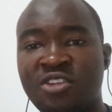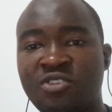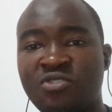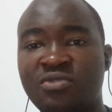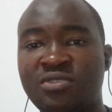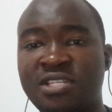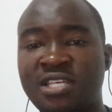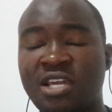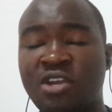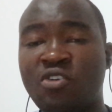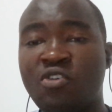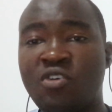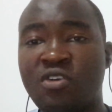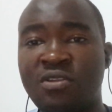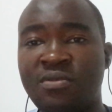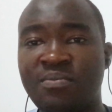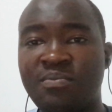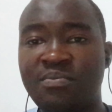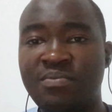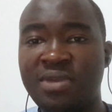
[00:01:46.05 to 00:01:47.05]
to take
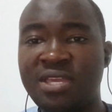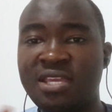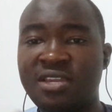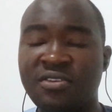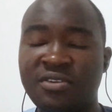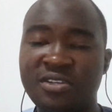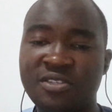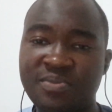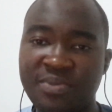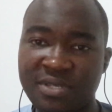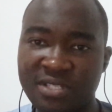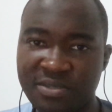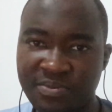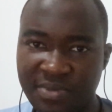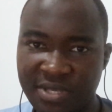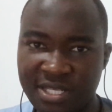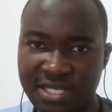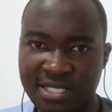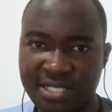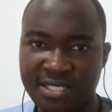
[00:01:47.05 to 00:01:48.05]
on big
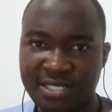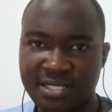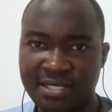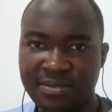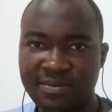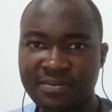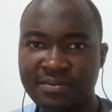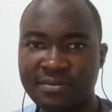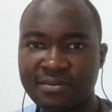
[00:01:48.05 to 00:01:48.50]
responsibilities.